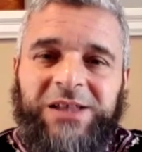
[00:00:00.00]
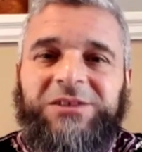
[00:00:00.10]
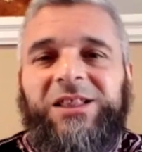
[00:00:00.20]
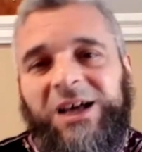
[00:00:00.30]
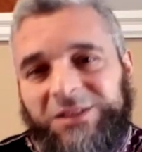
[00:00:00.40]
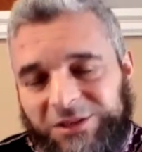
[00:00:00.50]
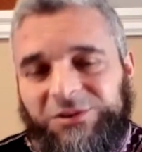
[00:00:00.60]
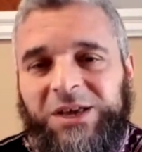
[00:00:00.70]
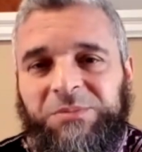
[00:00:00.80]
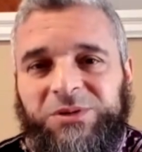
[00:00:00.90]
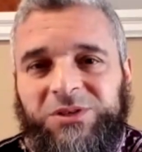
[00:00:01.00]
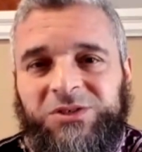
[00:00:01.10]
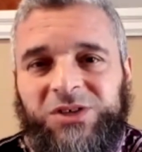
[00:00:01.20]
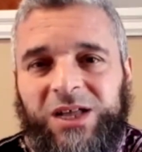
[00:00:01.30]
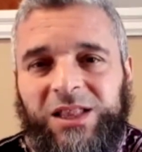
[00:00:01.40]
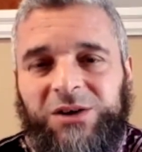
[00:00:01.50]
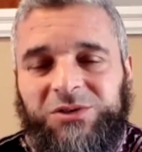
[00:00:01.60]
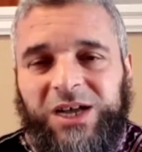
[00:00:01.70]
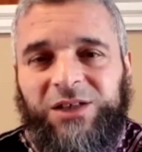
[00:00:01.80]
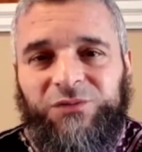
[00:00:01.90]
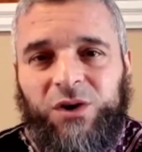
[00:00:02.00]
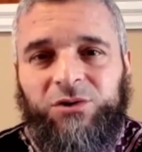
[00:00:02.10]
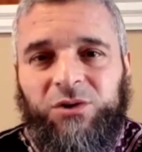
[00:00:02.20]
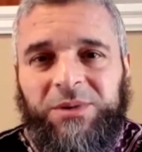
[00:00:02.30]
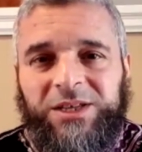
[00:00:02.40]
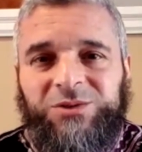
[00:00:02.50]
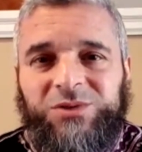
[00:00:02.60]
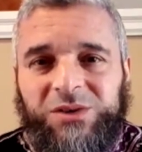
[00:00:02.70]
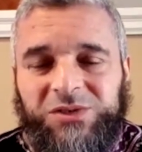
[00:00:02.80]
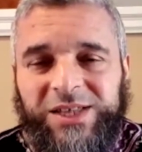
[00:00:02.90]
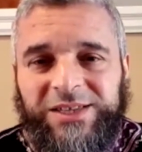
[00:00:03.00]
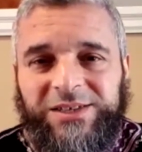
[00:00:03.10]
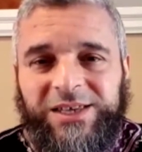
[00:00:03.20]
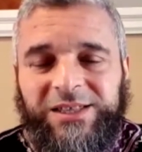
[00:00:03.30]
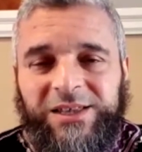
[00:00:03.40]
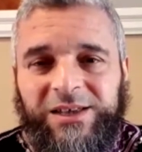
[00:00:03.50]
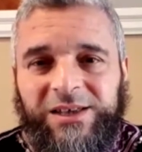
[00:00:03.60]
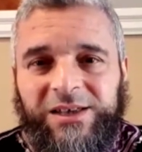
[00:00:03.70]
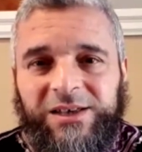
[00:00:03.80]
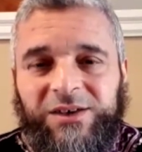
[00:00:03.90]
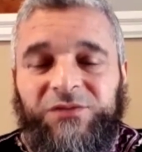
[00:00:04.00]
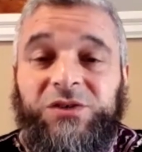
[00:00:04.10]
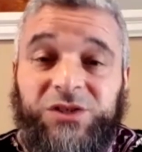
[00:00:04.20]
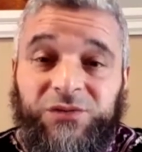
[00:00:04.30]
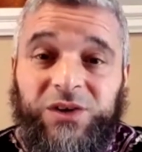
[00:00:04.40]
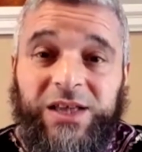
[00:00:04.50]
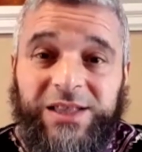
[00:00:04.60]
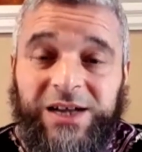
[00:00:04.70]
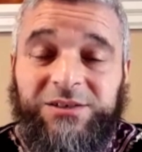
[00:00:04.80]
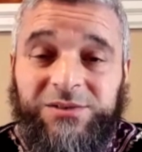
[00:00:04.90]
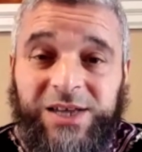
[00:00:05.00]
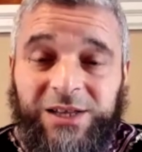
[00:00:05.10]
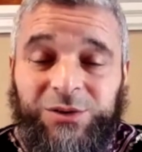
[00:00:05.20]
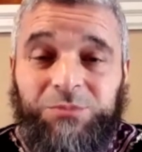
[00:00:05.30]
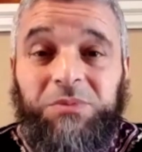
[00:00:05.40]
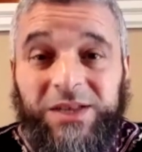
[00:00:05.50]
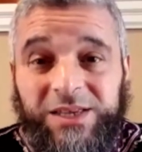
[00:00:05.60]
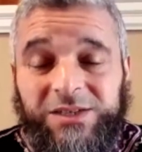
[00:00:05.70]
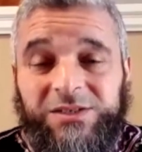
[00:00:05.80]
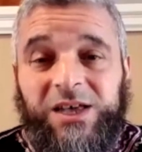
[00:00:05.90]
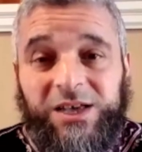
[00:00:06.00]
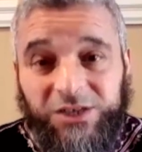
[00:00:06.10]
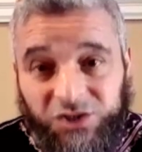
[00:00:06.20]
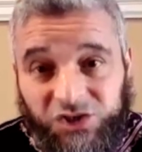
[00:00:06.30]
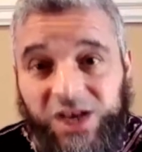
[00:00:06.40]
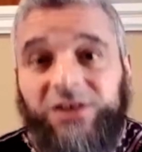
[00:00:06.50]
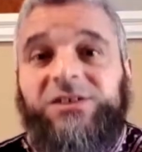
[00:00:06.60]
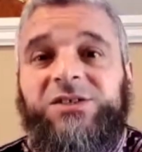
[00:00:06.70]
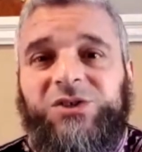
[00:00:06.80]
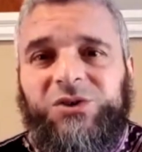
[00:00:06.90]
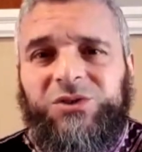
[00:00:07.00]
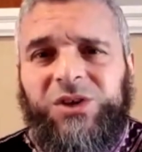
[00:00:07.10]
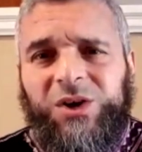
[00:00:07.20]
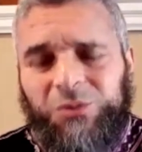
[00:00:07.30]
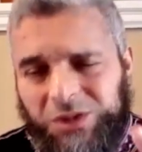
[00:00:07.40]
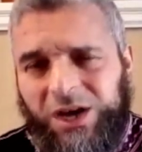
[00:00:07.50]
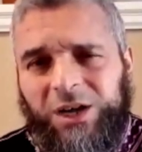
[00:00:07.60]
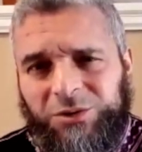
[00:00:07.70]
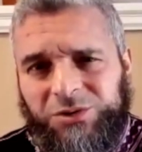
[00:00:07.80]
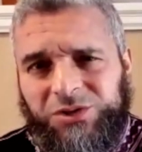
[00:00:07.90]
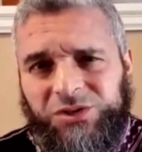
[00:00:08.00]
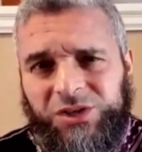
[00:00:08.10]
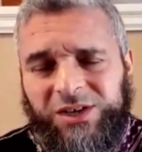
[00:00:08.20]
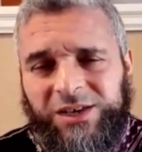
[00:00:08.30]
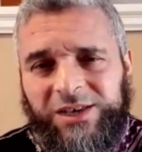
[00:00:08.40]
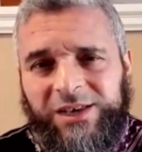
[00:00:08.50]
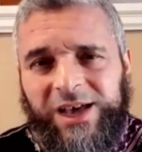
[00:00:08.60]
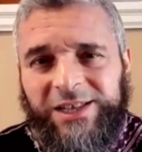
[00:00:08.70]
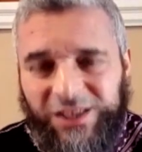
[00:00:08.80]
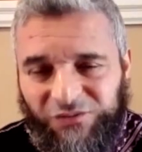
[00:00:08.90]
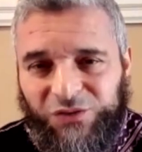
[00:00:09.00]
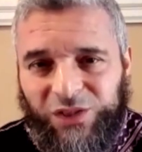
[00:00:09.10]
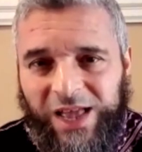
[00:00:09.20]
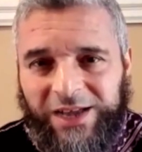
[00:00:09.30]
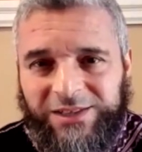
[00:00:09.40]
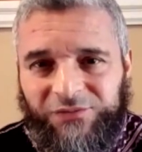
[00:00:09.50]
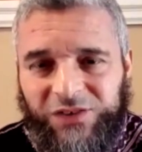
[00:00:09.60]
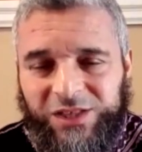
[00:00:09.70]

until another episode, inshallah ta'ala, of ROC YOUR RAMADAN 2018. First of all, I'd like to tell you, please share this good with others. And if you like the